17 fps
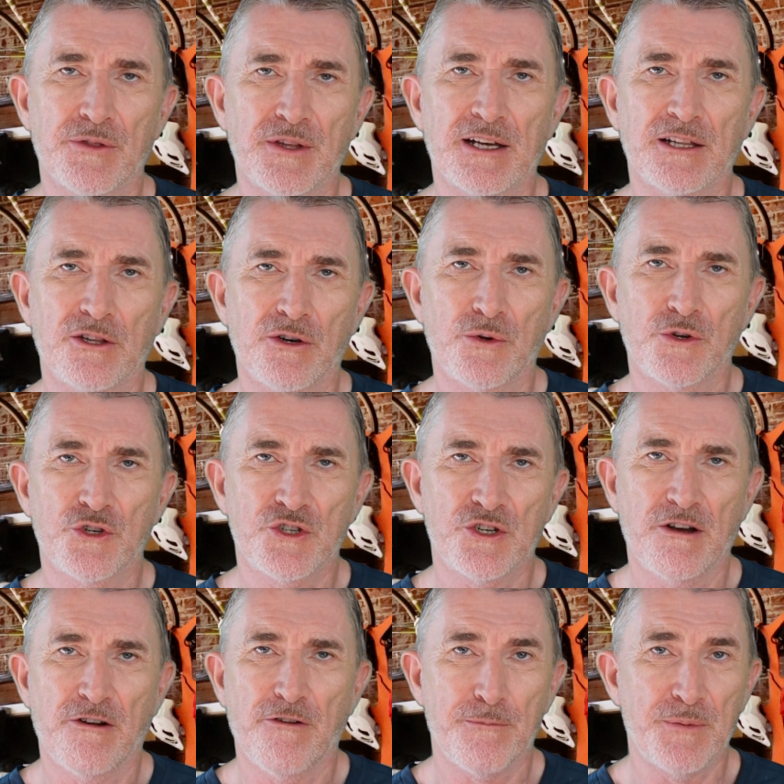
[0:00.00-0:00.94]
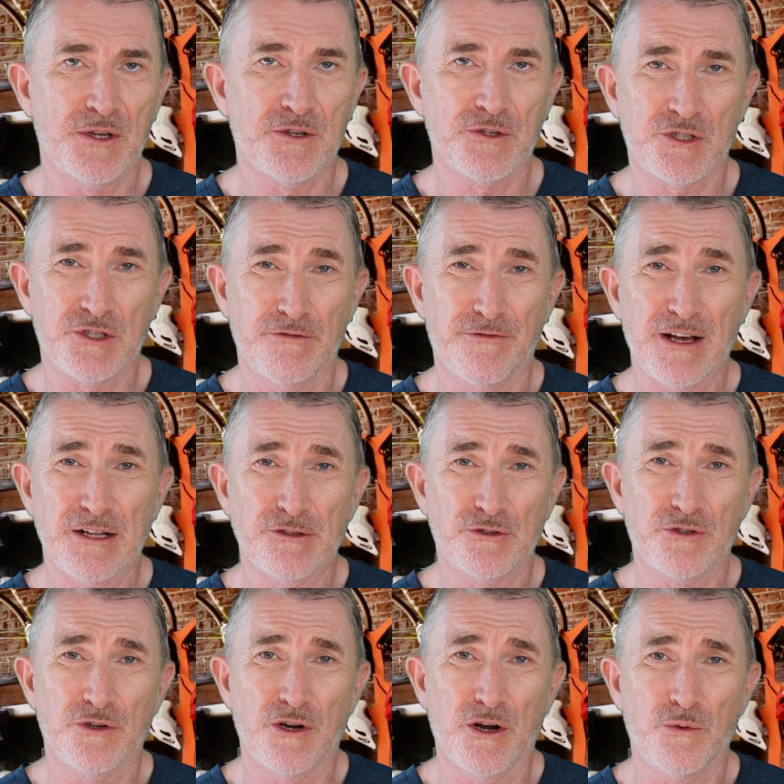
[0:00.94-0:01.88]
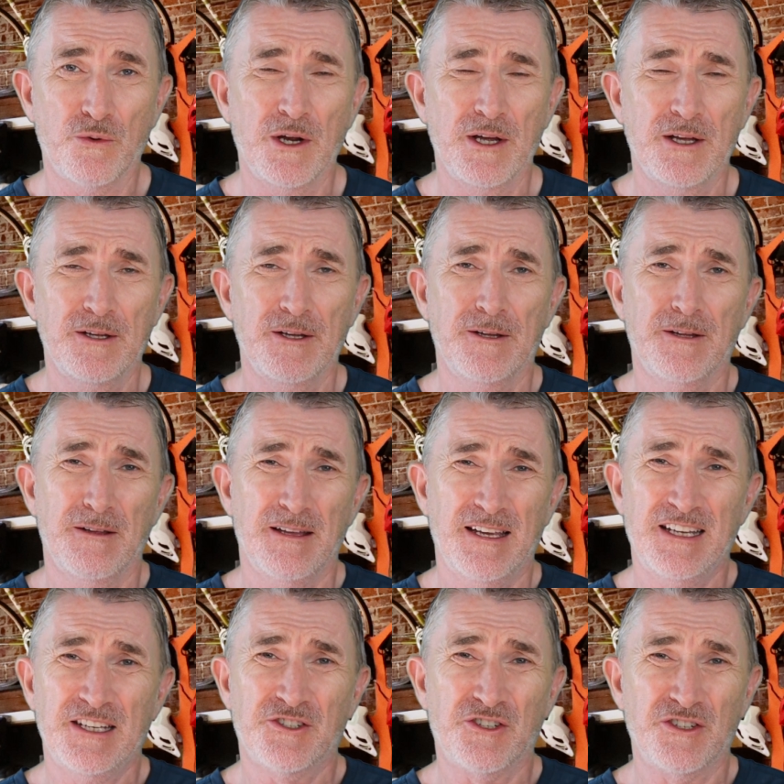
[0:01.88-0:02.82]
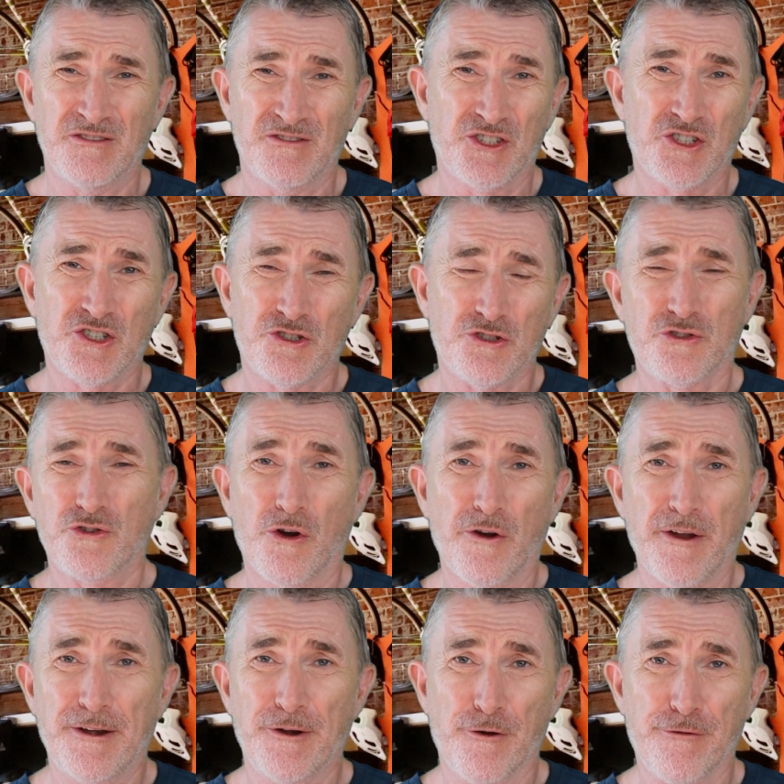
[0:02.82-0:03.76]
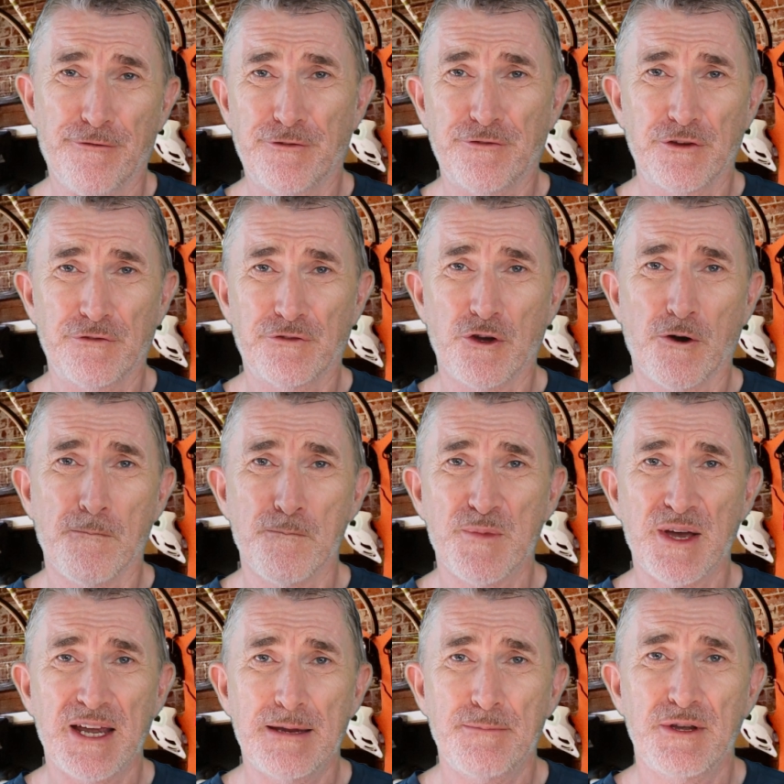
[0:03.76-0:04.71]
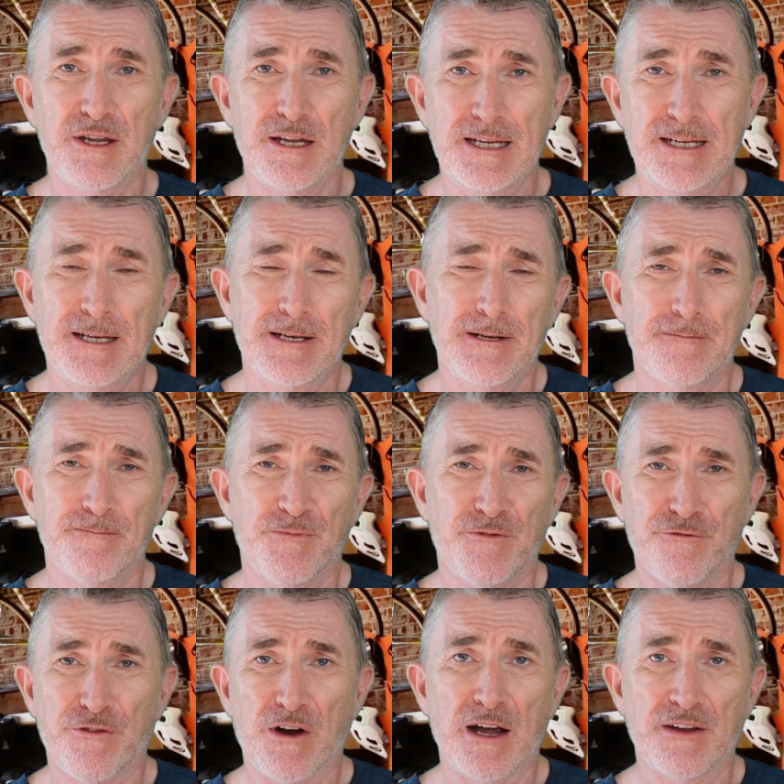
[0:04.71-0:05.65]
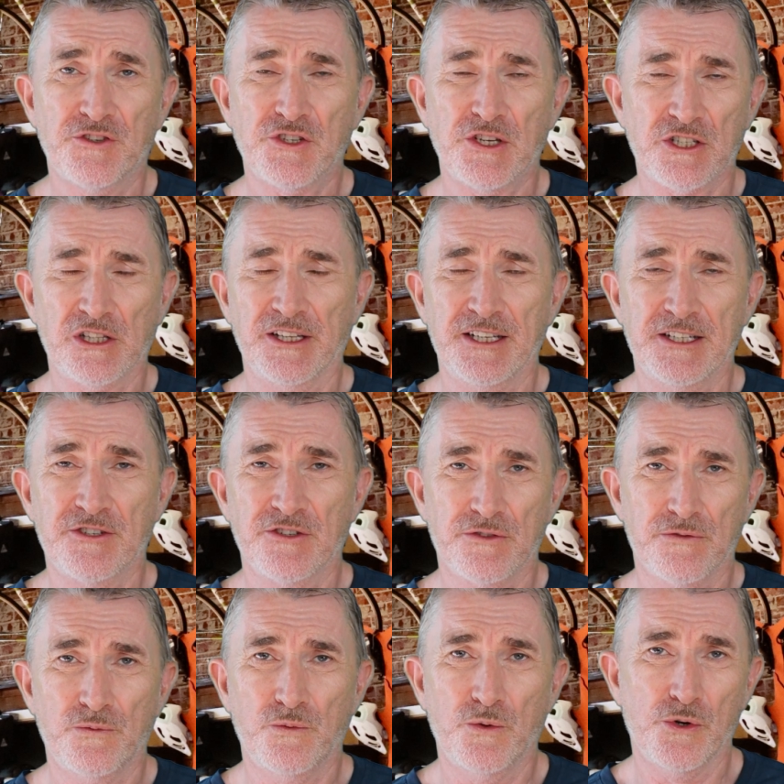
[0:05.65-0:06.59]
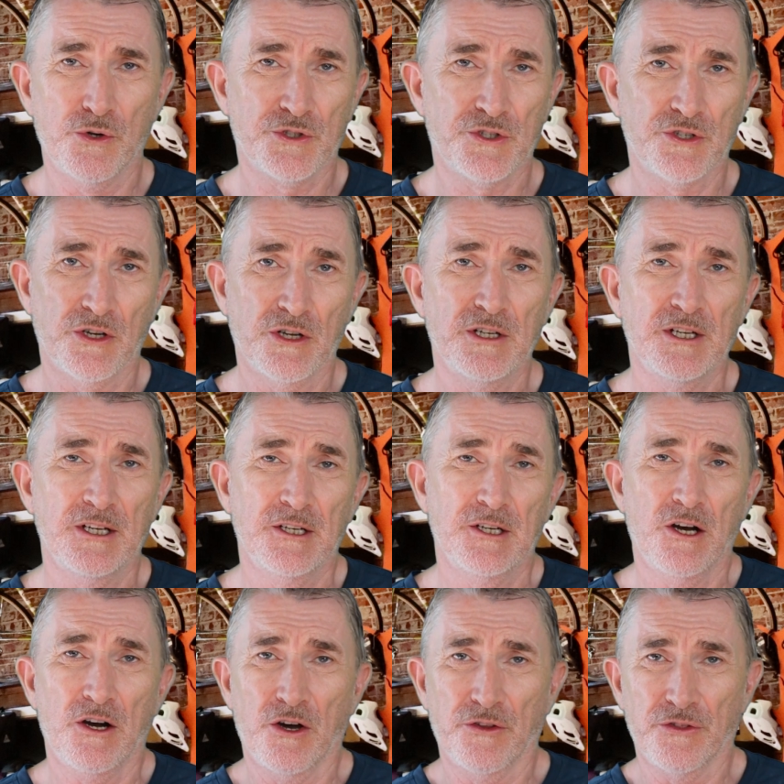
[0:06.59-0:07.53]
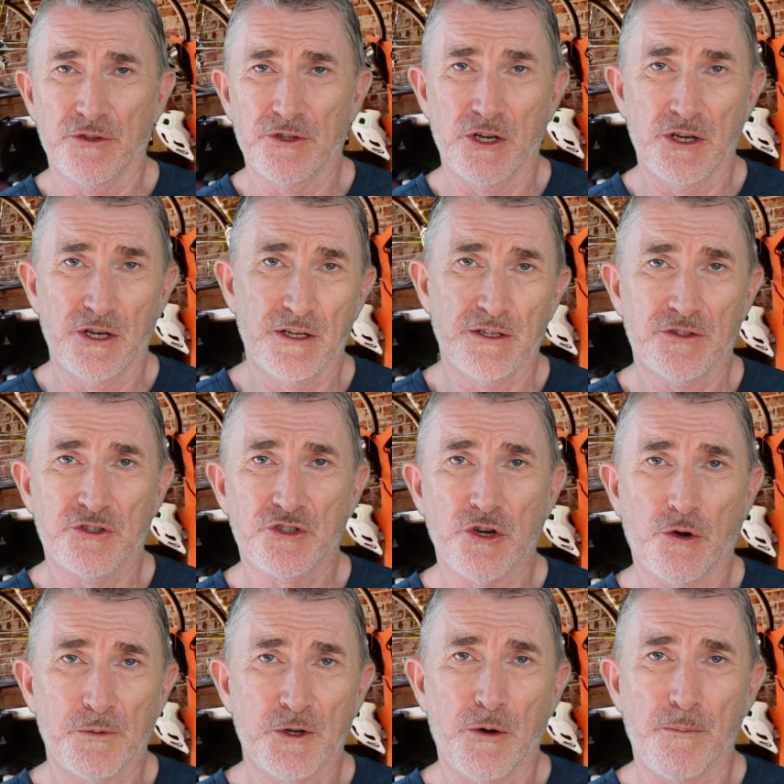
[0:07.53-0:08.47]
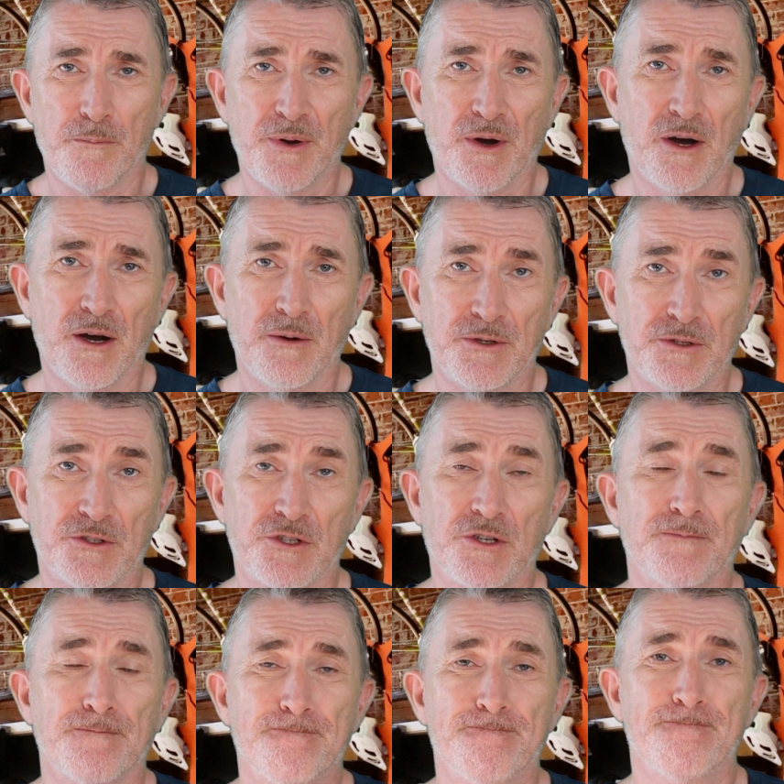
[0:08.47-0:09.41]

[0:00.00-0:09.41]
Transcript: on that lower shelf because the Velcro isn't strong enough if you've got maybe 5-6 litres of water on the top compartment.